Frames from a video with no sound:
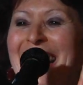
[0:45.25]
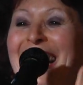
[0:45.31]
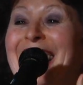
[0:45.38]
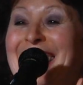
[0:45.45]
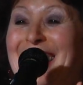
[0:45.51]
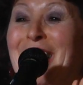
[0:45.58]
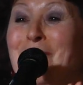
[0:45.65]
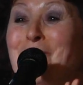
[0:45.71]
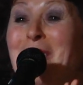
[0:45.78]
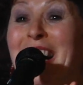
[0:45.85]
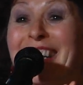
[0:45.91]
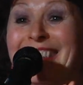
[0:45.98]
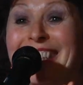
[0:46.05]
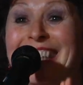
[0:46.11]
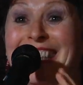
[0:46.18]

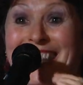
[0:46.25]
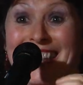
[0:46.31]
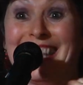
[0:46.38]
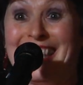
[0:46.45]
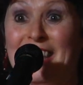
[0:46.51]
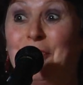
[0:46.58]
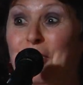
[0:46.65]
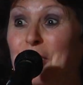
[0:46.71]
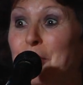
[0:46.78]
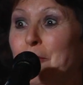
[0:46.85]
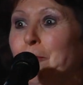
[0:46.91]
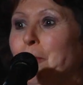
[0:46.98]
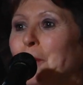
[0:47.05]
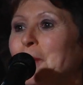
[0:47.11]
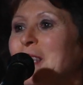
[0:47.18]
Chasamba, it's a series
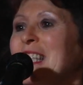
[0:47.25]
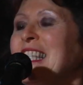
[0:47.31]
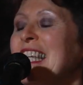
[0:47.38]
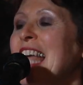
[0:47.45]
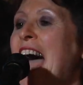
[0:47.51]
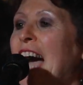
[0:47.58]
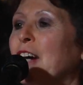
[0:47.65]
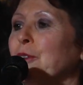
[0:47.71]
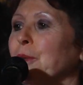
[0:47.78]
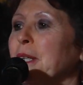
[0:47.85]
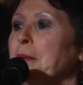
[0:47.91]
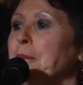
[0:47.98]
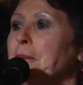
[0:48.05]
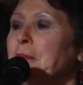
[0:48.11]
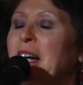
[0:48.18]
of books, it's an
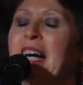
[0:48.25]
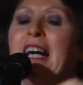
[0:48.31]
acronym.